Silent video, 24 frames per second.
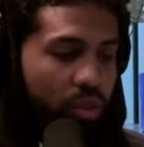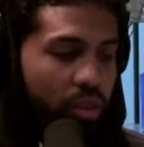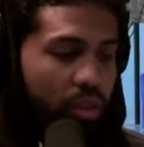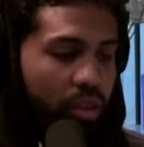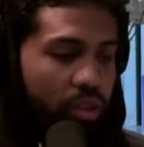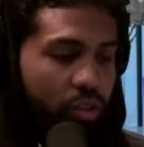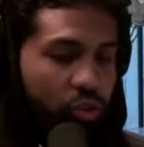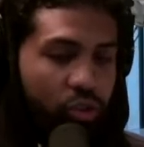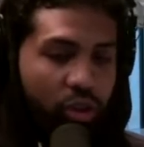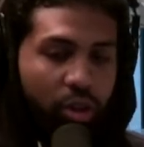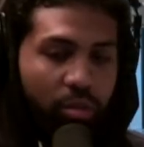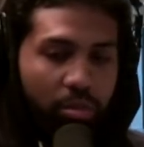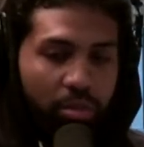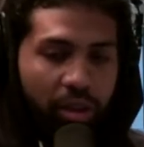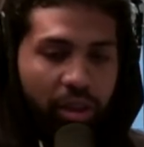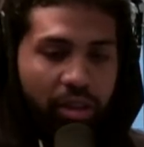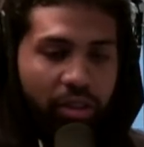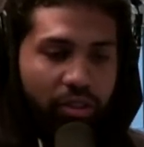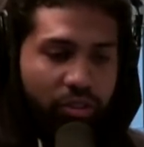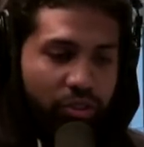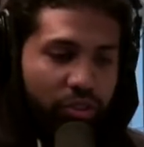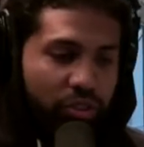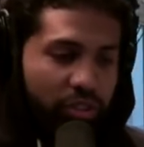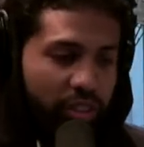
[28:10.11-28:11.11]
uh,
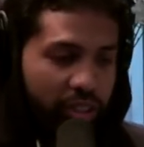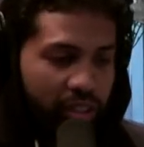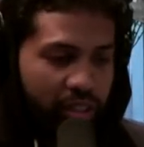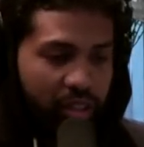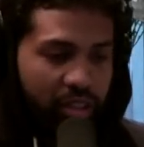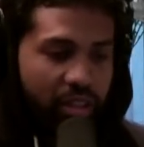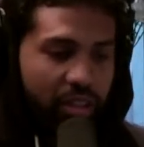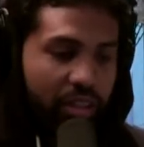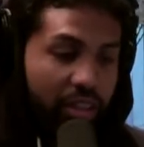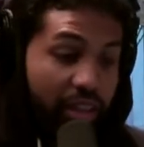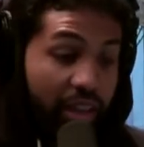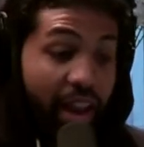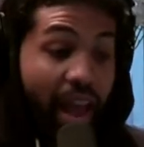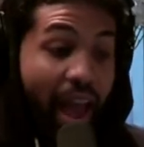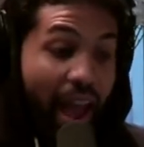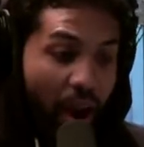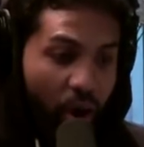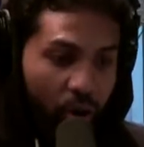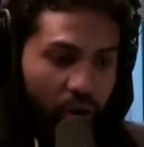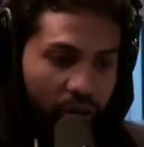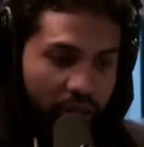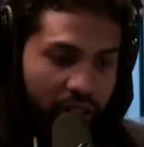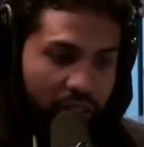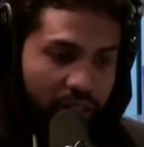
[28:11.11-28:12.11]
trailblazers than the
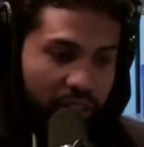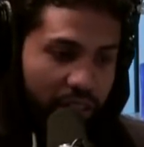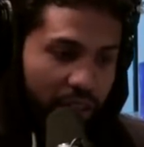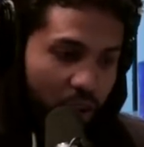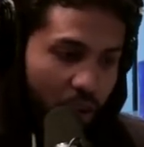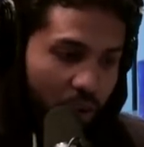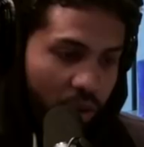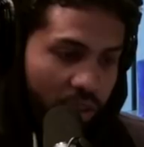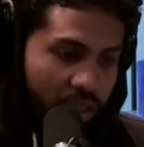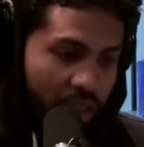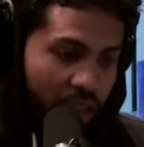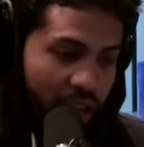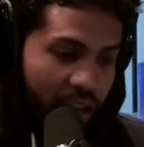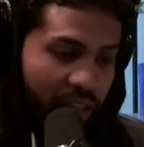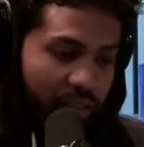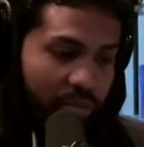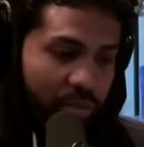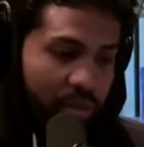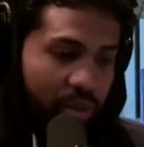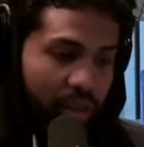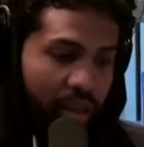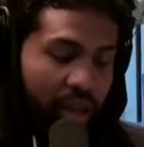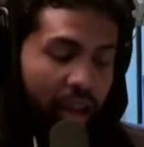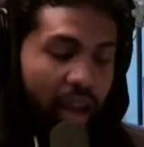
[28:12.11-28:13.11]
now is. It always mm-hmm.
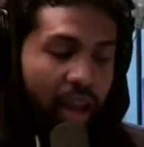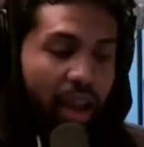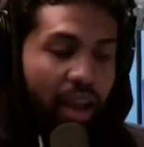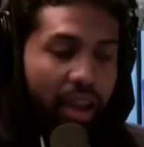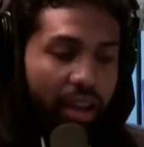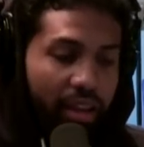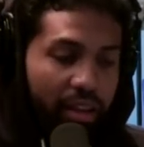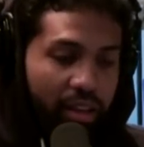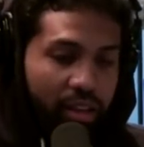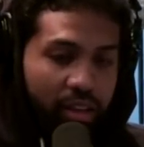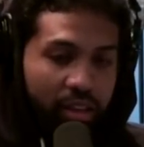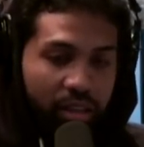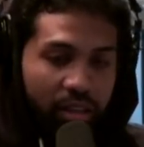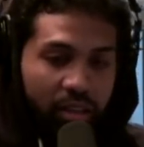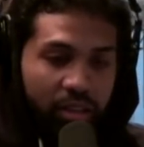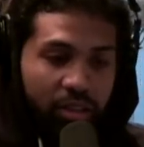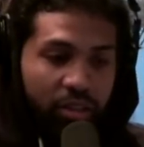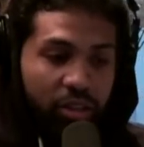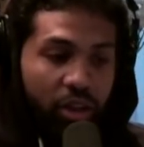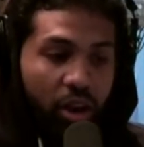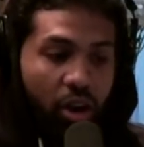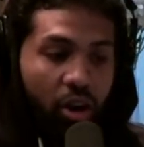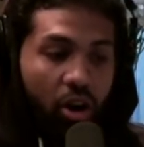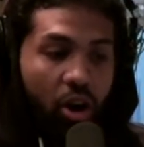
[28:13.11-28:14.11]
has been. Like I had
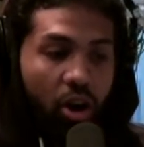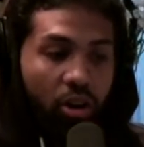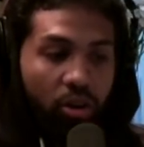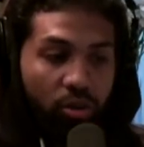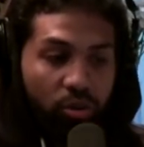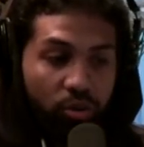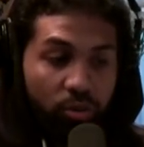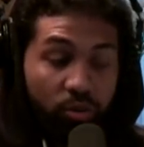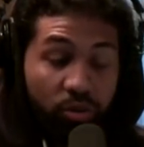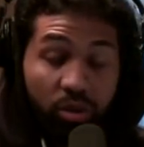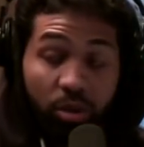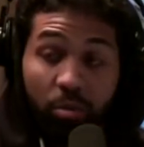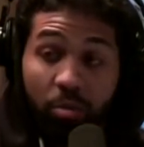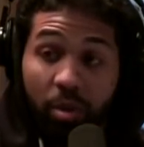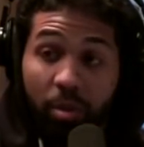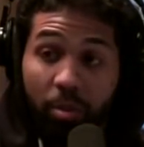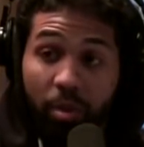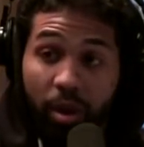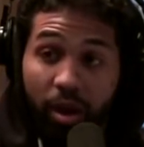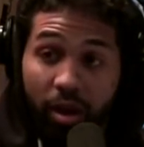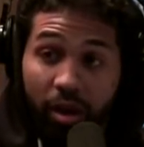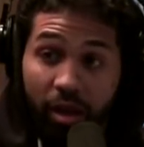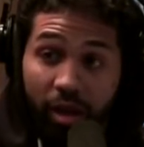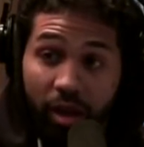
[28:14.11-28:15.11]
uh, John Carlos was on
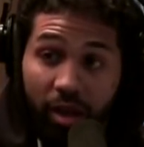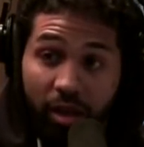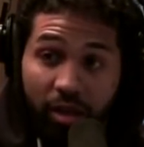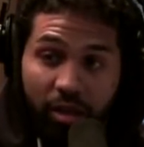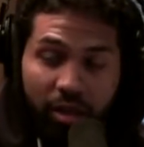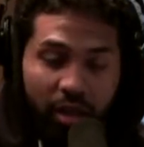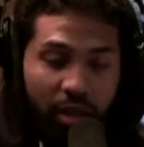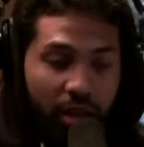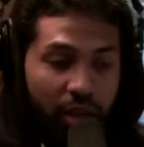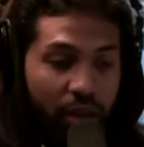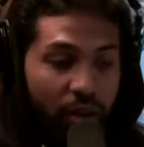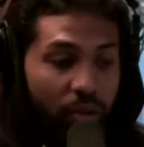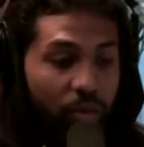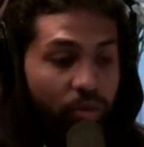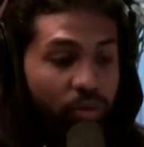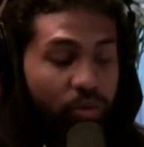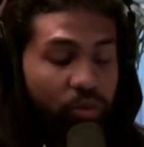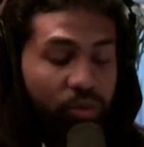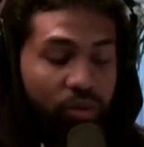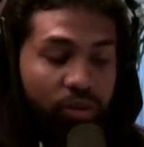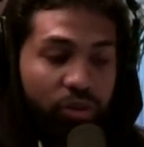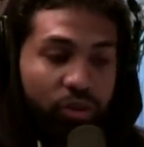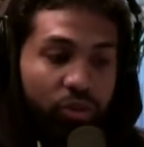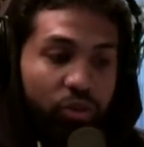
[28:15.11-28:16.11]
my podcast,
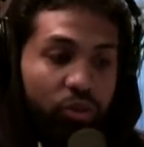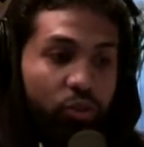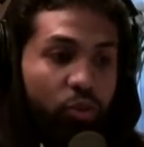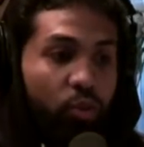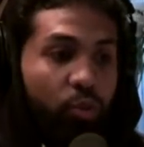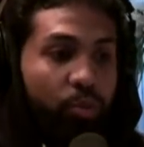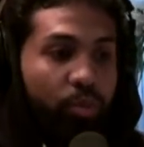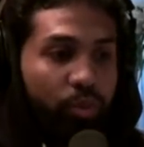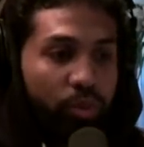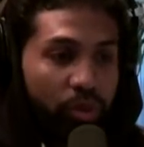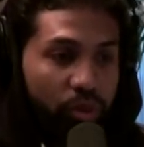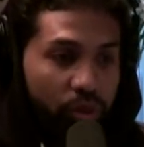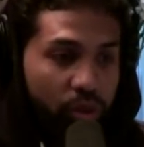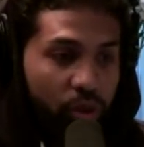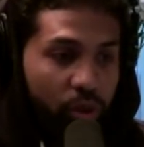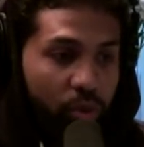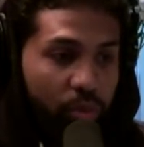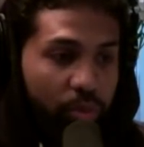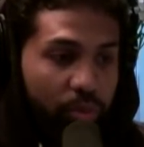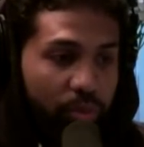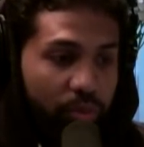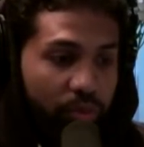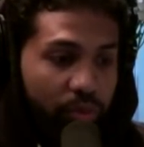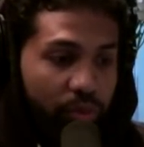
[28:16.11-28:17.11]
which was super
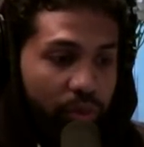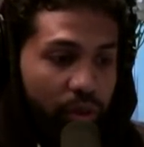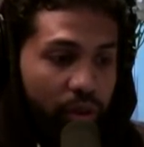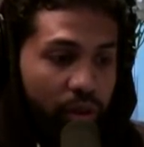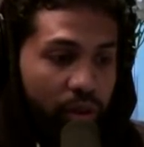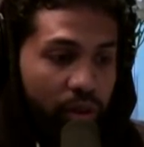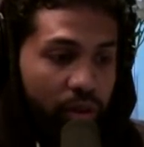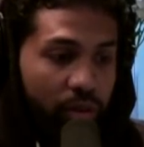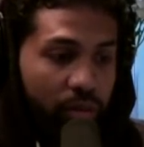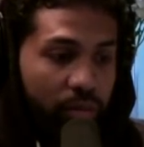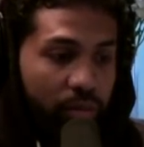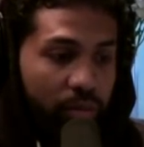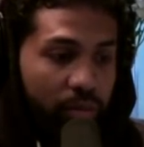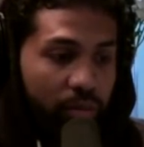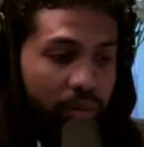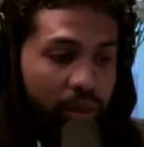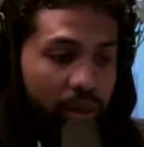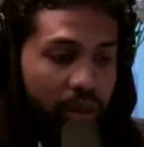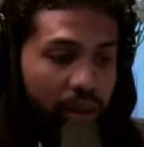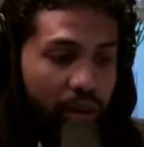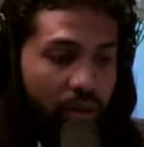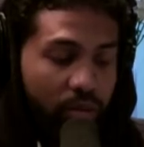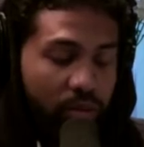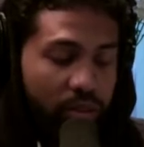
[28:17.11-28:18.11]
dope,
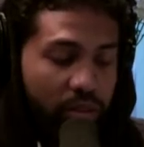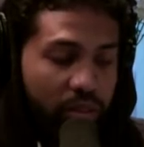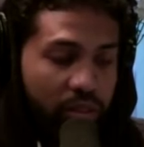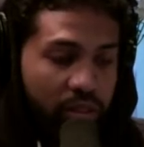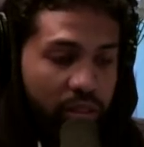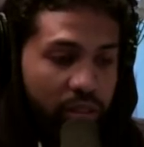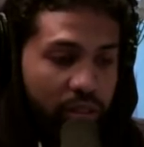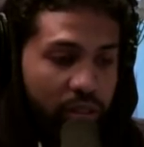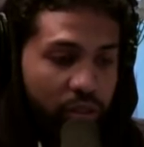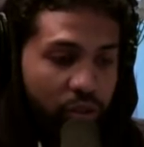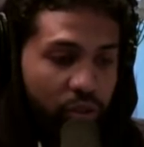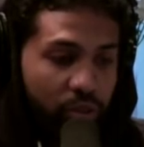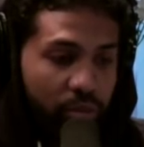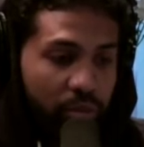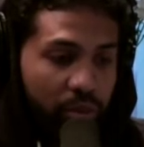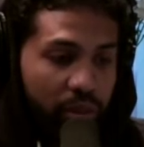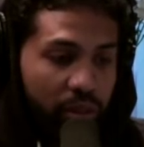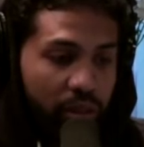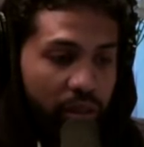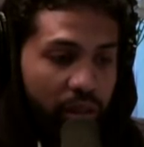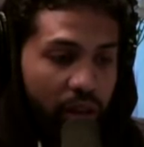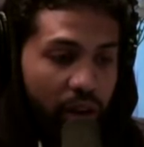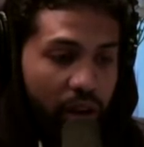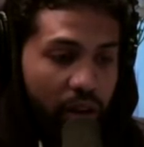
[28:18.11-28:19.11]
um, and I was just
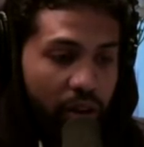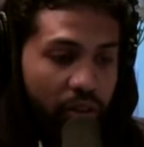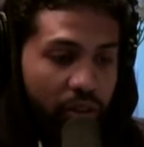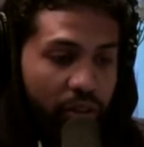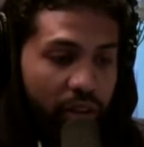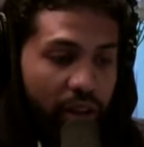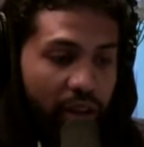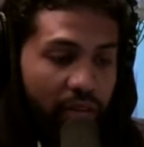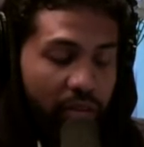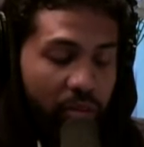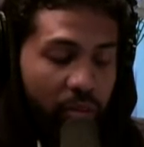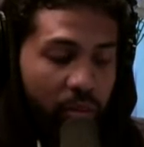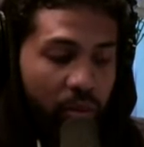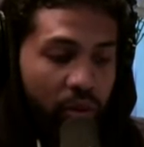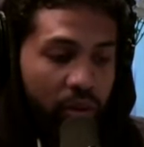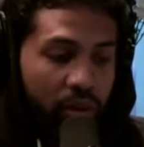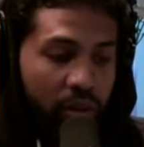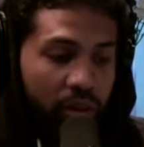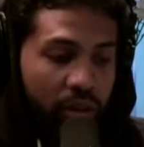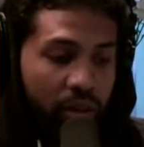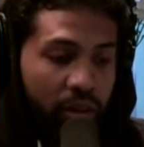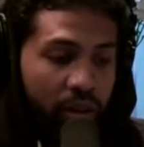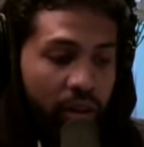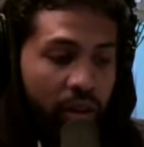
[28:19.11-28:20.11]
extremely honored to have him
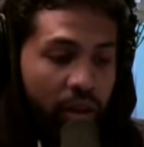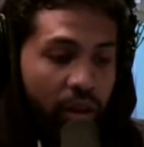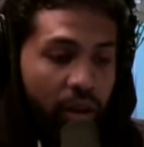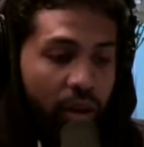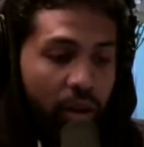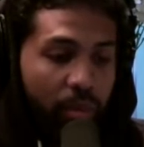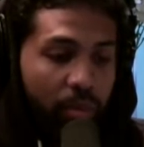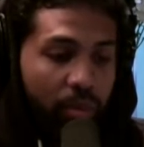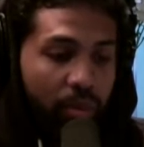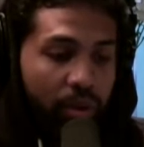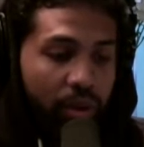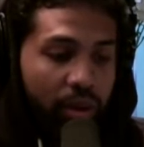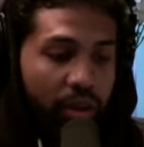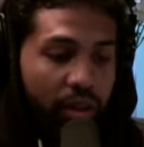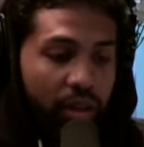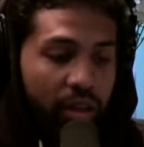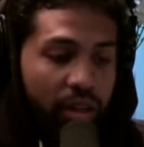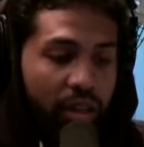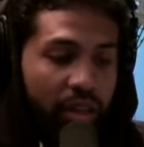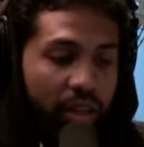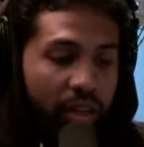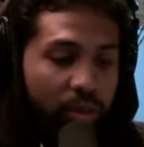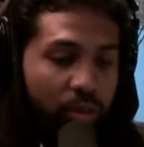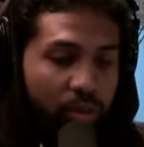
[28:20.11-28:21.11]
on there.
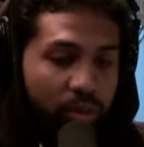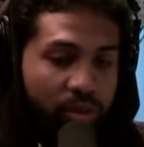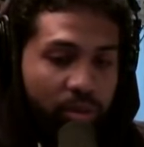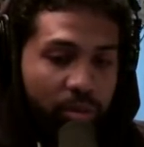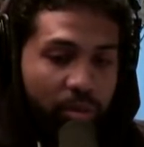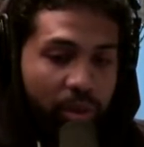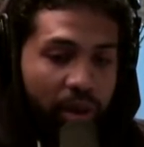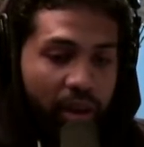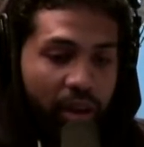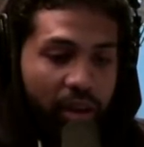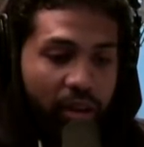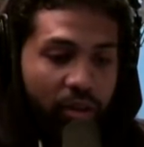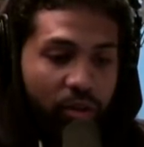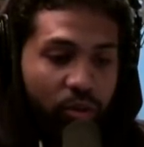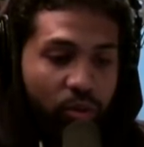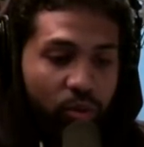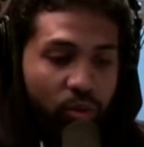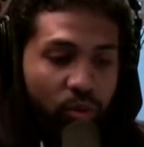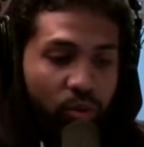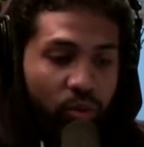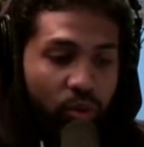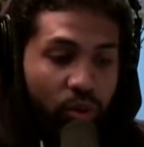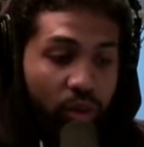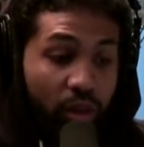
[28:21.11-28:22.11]
But here was a man
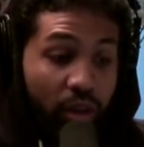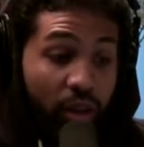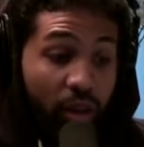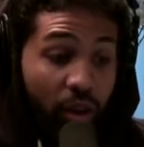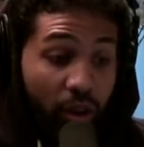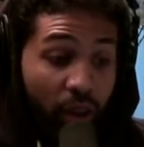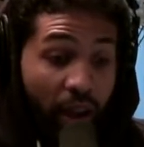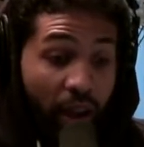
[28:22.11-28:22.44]
who,